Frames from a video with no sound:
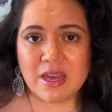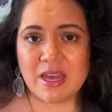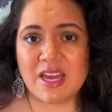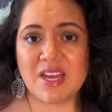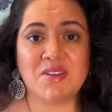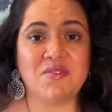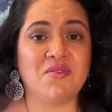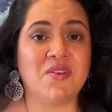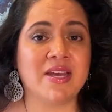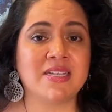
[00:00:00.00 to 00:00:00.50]

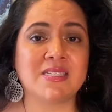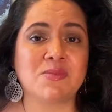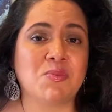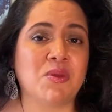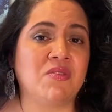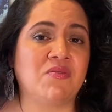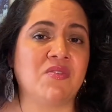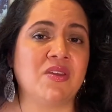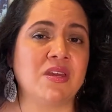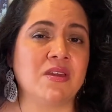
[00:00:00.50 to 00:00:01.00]
Investment
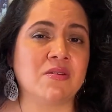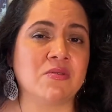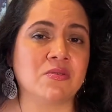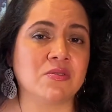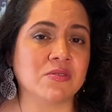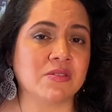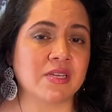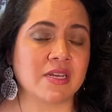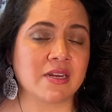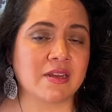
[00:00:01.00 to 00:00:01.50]

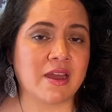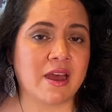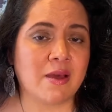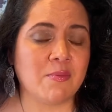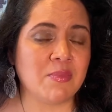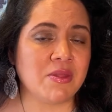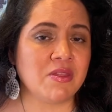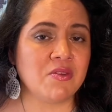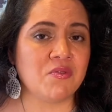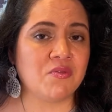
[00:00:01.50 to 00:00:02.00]
vehicles can come
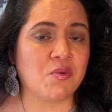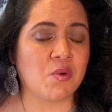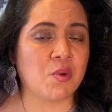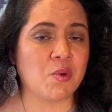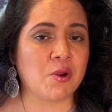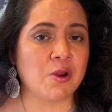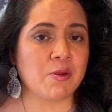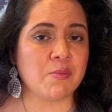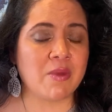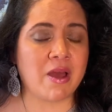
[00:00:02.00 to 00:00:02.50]
in the
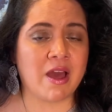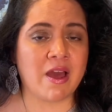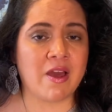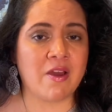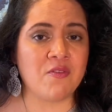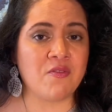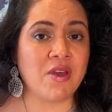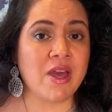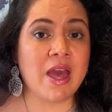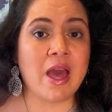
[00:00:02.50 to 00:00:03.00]
form of
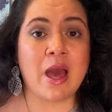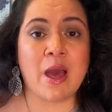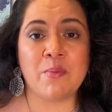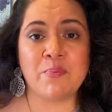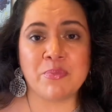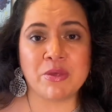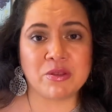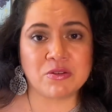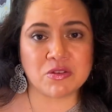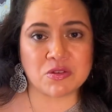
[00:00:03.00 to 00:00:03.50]
a
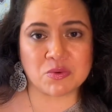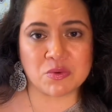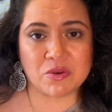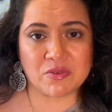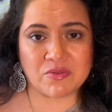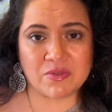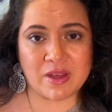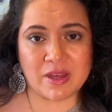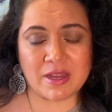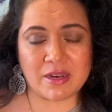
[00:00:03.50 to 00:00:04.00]
mutual
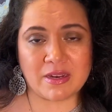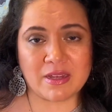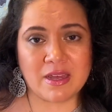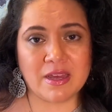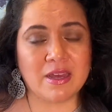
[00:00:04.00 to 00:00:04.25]
fund.